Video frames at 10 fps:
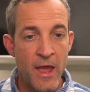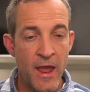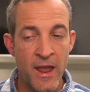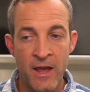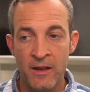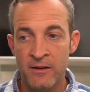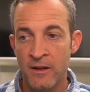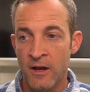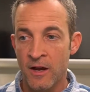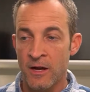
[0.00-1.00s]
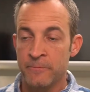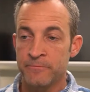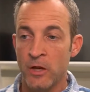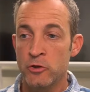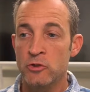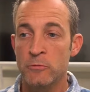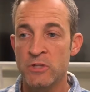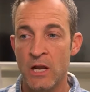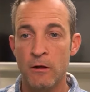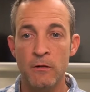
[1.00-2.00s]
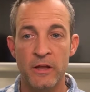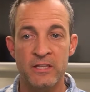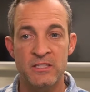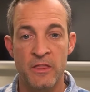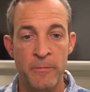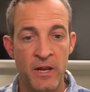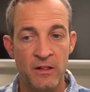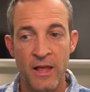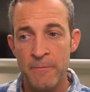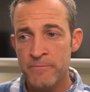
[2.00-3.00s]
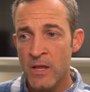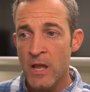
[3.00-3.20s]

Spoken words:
and our YouTube channel. It's The Medic Lab.